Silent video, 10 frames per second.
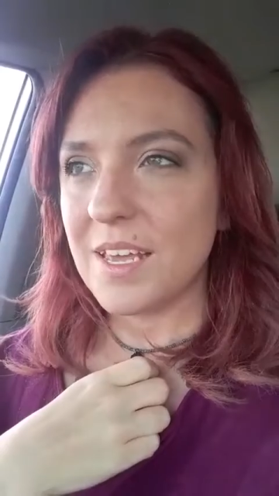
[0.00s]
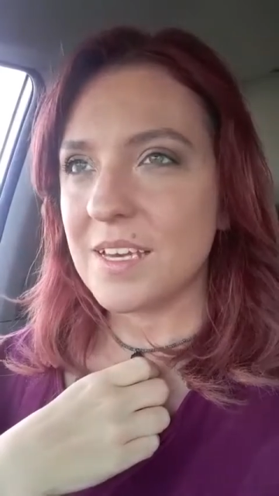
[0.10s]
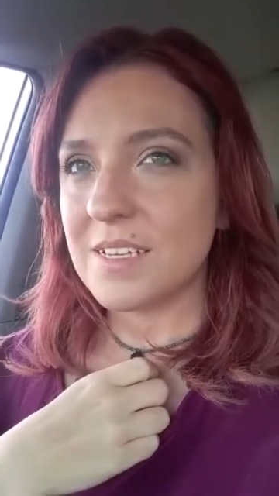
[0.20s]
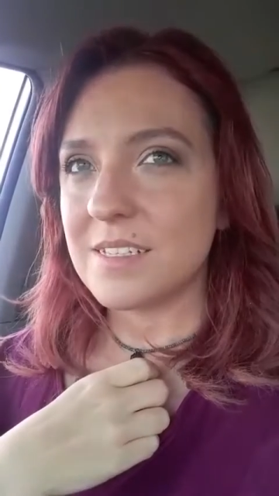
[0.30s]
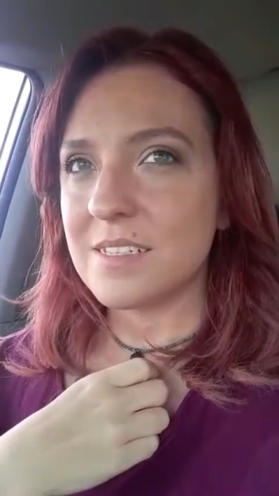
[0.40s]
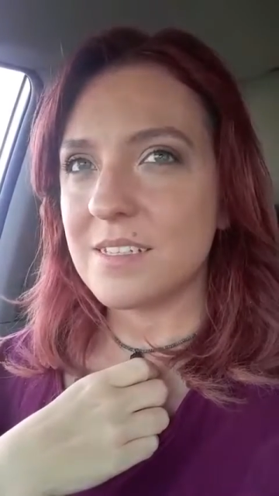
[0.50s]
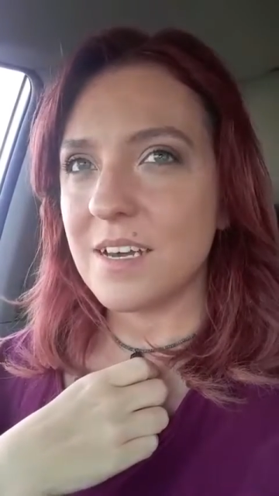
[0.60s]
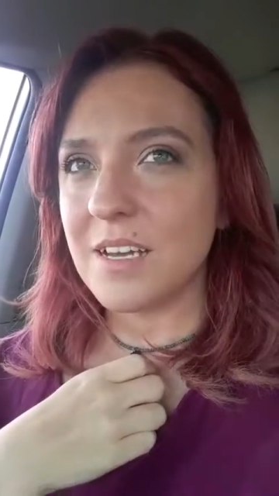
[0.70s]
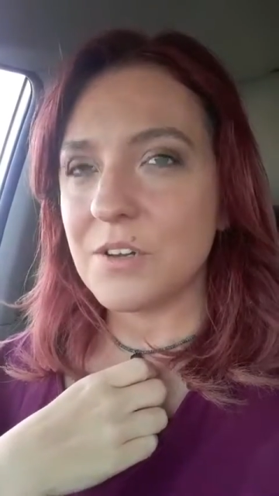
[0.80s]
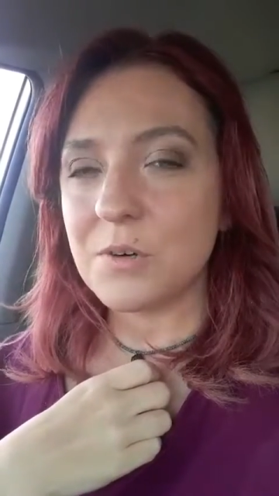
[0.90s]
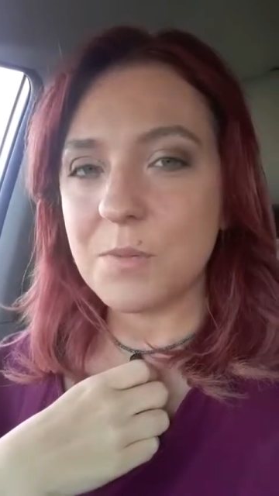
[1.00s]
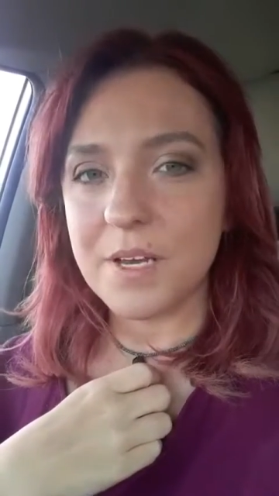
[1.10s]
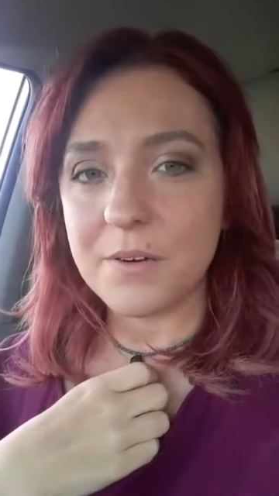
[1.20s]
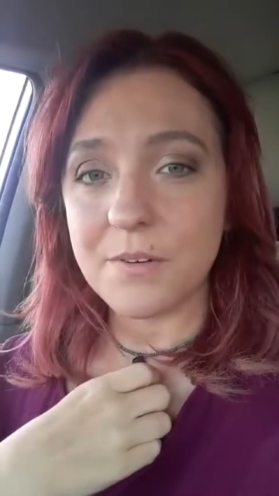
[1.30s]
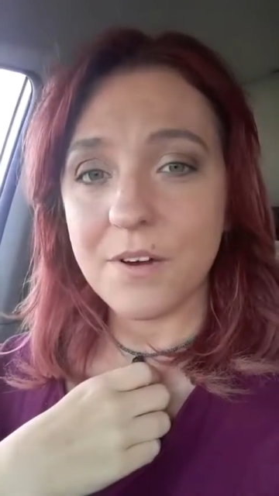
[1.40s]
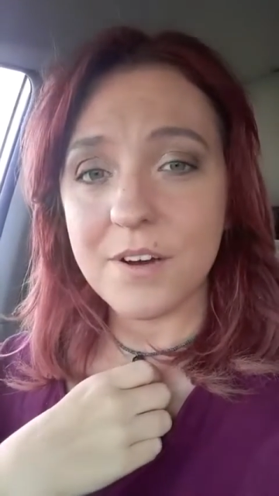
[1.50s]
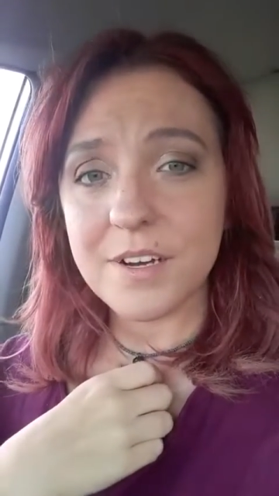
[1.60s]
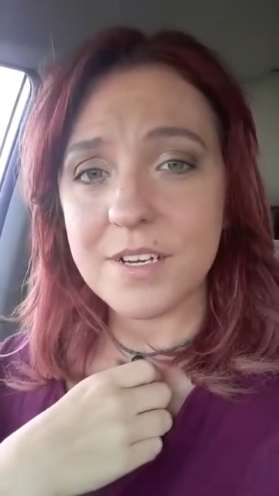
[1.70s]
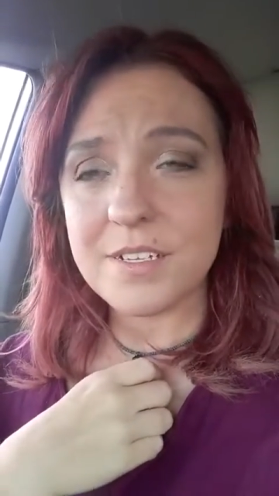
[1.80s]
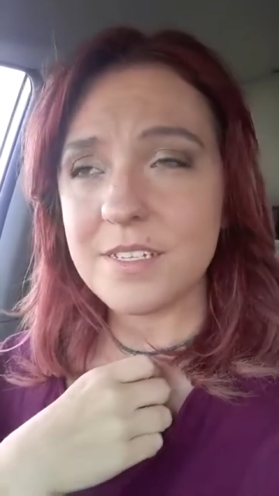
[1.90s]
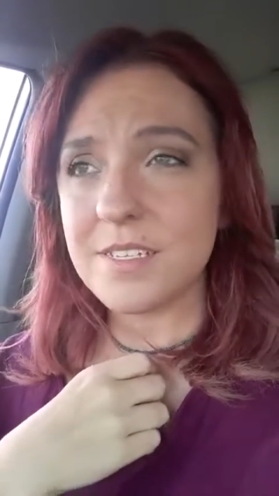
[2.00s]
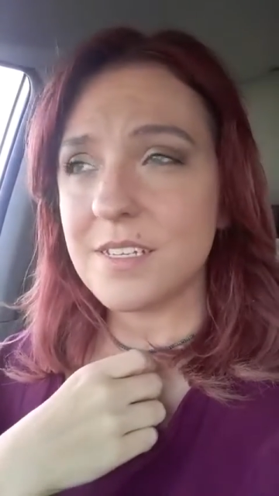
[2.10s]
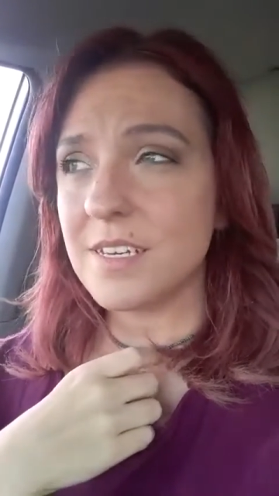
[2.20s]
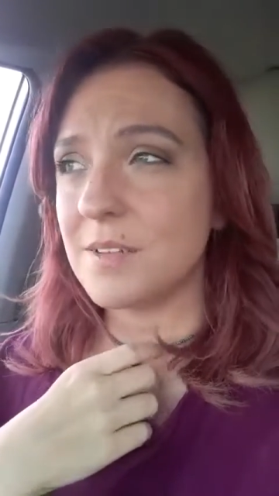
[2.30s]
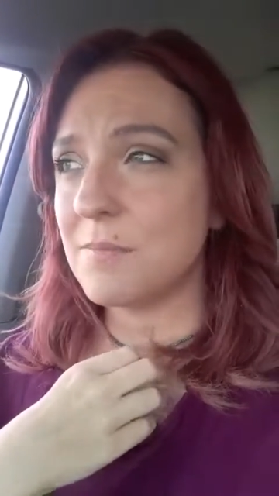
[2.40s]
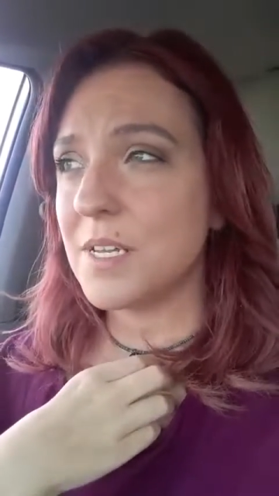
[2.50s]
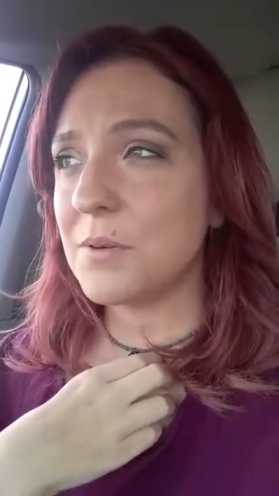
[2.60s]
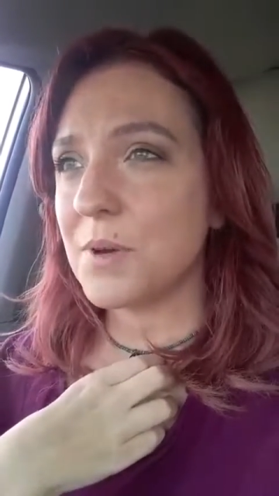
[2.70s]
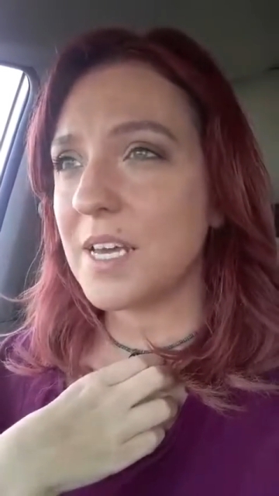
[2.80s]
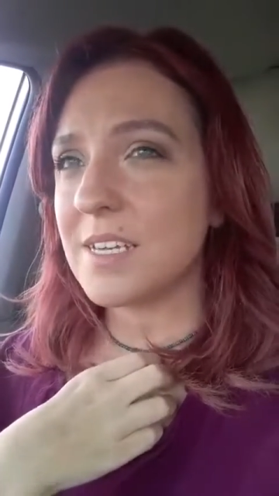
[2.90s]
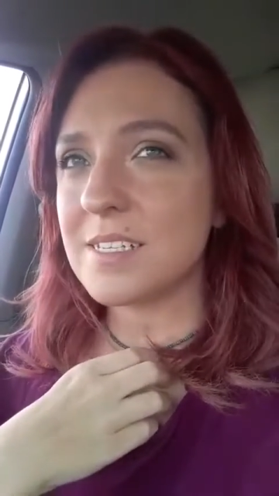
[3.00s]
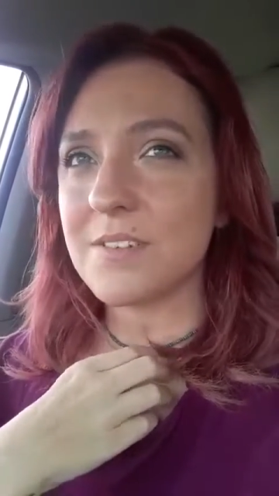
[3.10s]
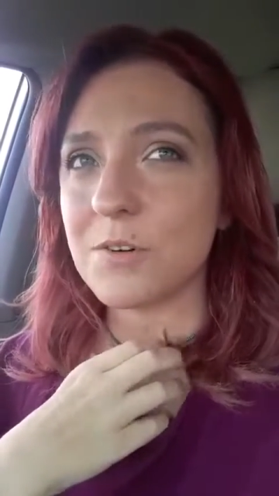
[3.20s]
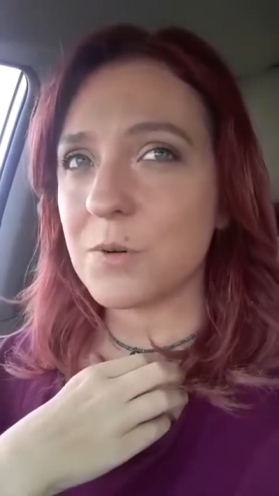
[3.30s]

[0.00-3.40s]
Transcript: and I know my own heart in many ways.